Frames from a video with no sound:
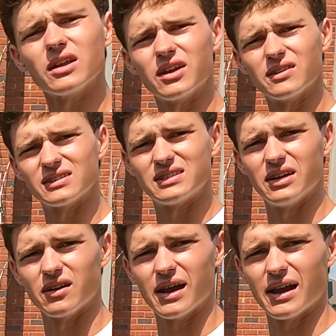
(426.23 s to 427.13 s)
earlier this
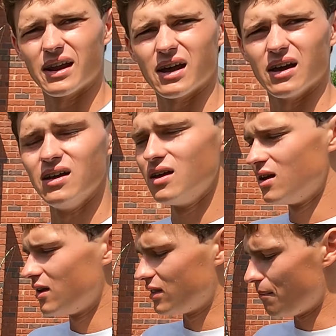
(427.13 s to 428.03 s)
year. And
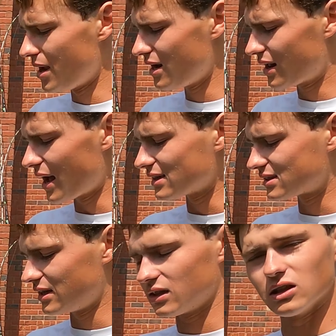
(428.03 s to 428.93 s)
the main
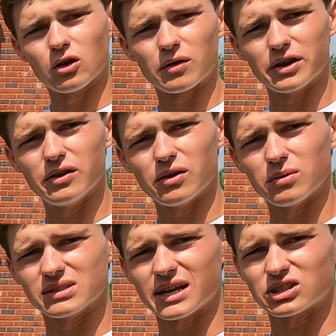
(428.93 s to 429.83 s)
gasket in the lower unit
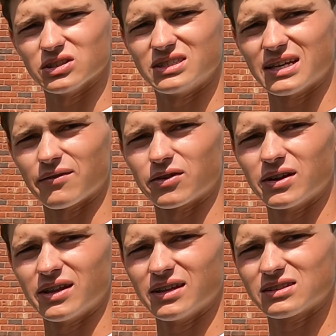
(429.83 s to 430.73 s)
was actually severed
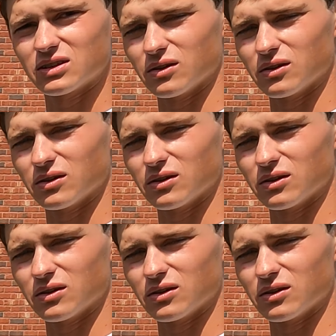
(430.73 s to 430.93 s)
in it.